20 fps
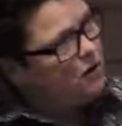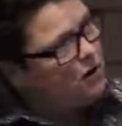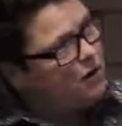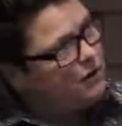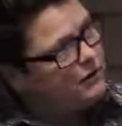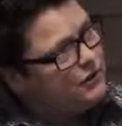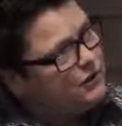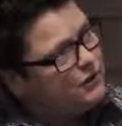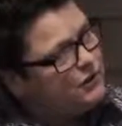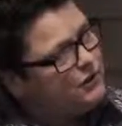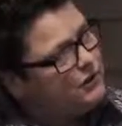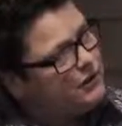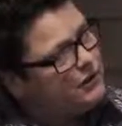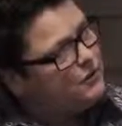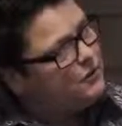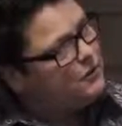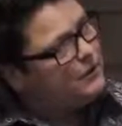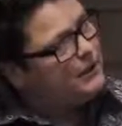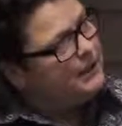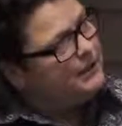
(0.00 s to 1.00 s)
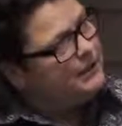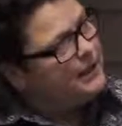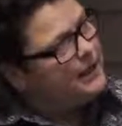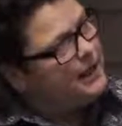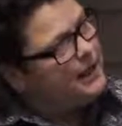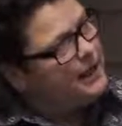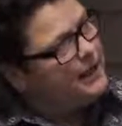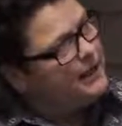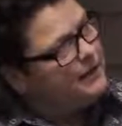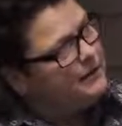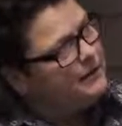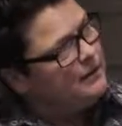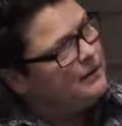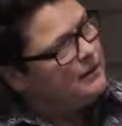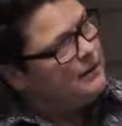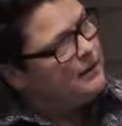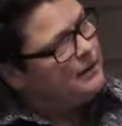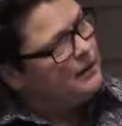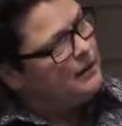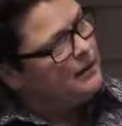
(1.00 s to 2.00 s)
launched in 2010
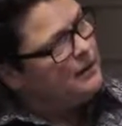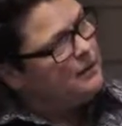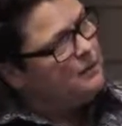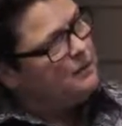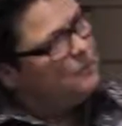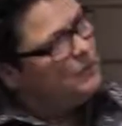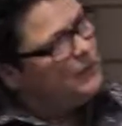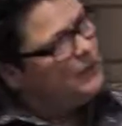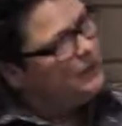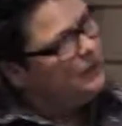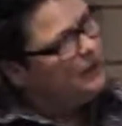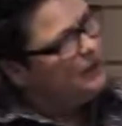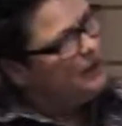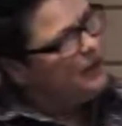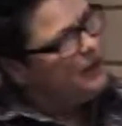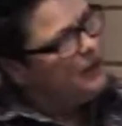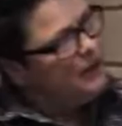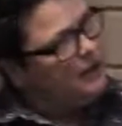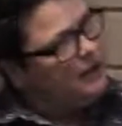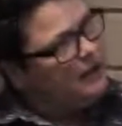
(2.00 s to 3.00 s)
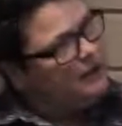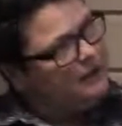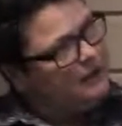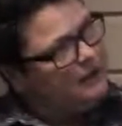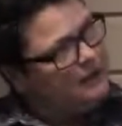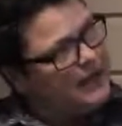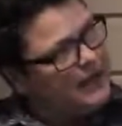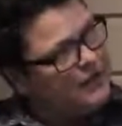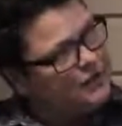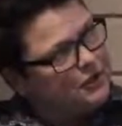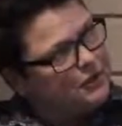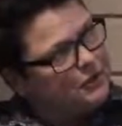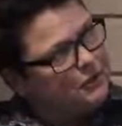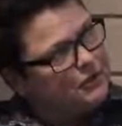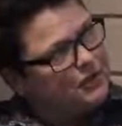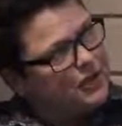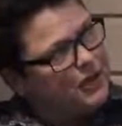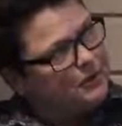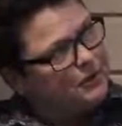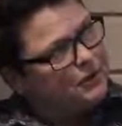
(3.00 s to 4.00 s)
with uh, the National
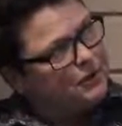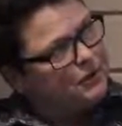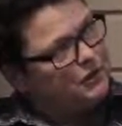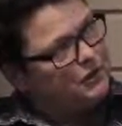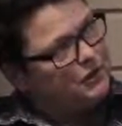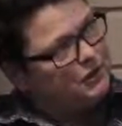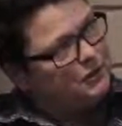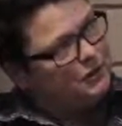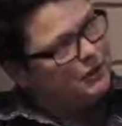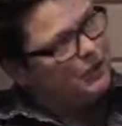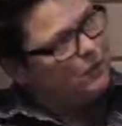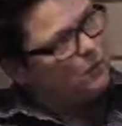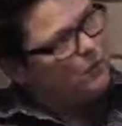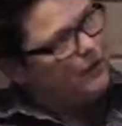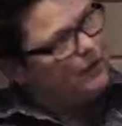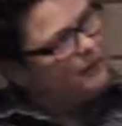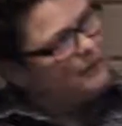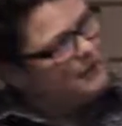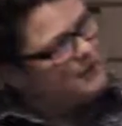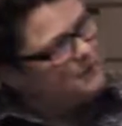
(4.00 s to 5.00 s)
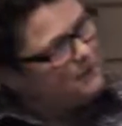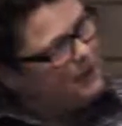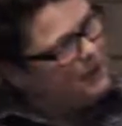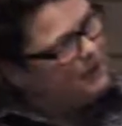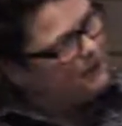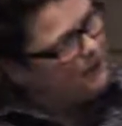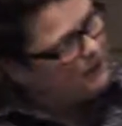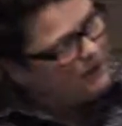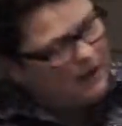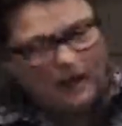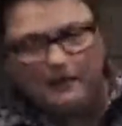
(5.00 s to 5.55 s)
Cybersecurity Awareness Month.